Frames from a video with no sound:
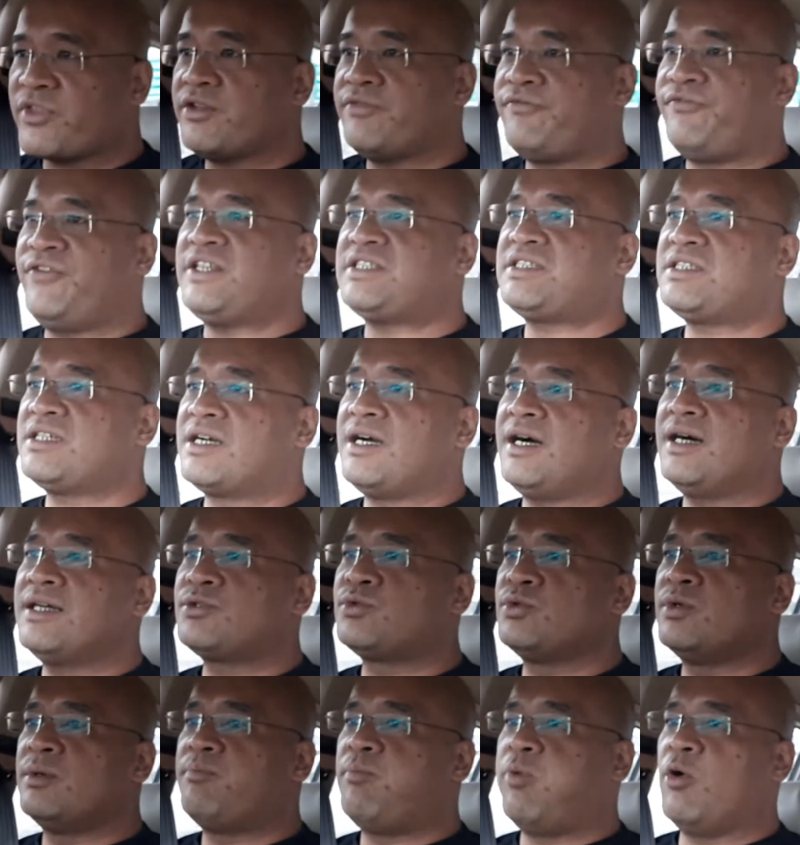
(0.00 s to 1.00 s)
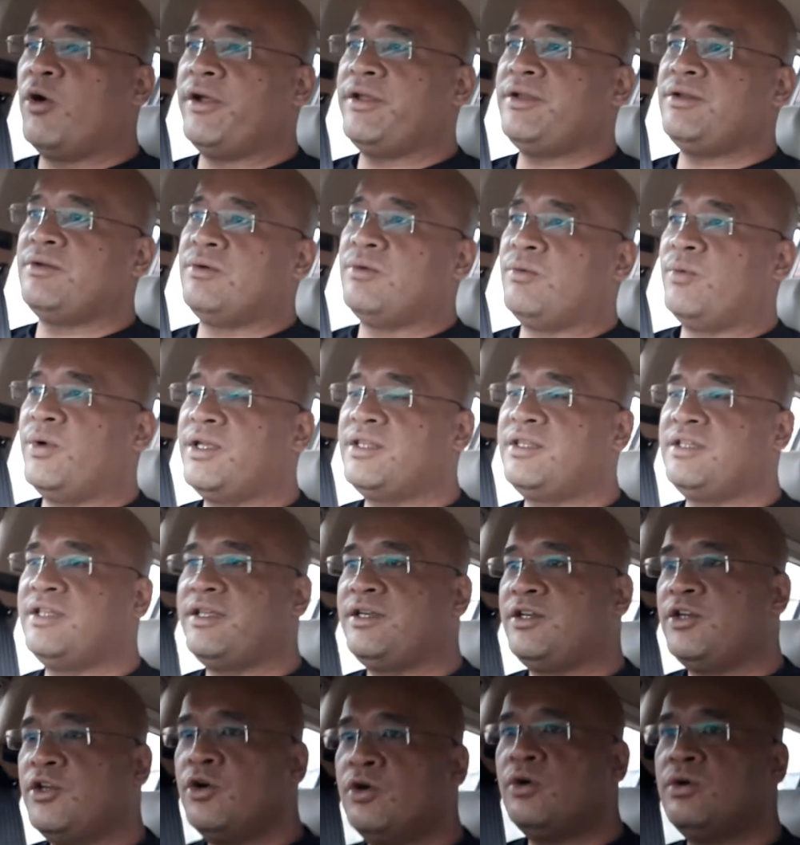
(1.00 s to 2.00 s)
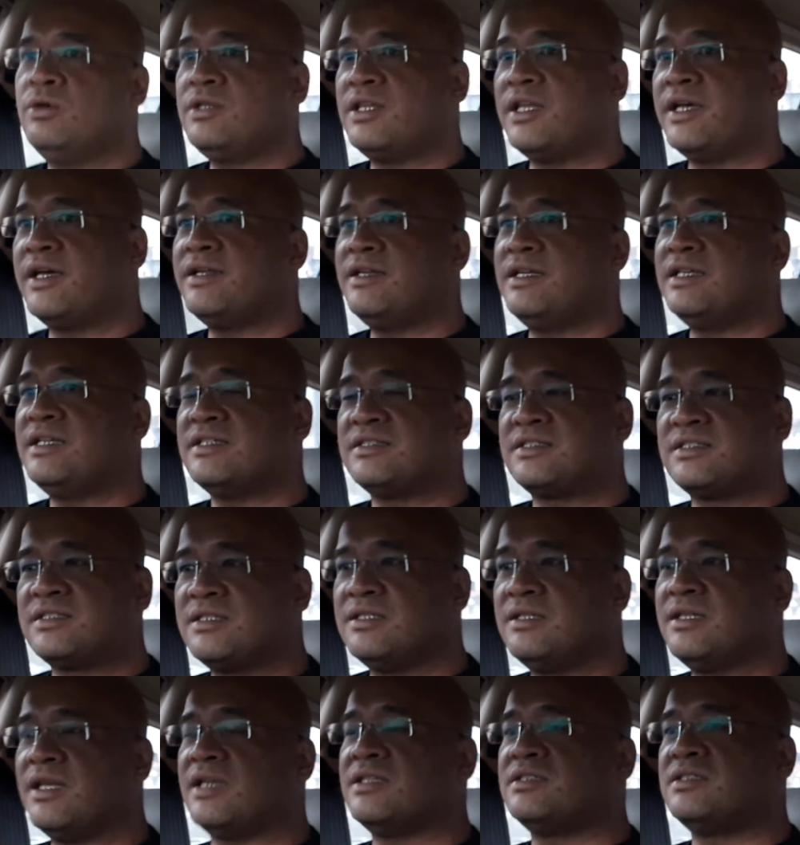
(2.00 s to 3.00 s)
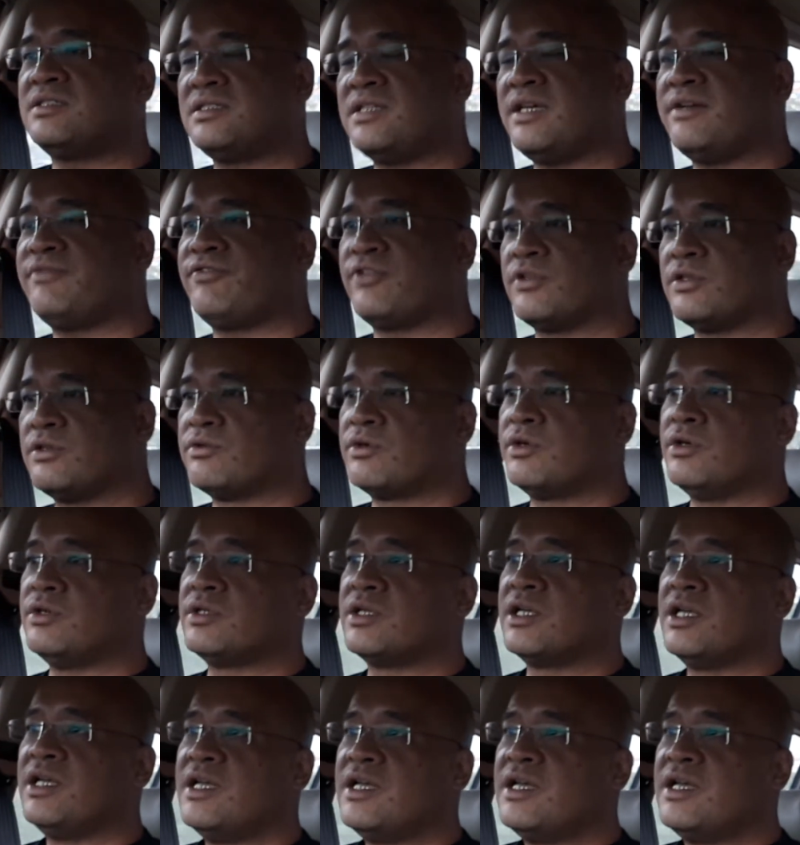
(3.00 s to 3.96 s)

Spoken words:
fix a car to a point where they know that it is still unsafe for the road.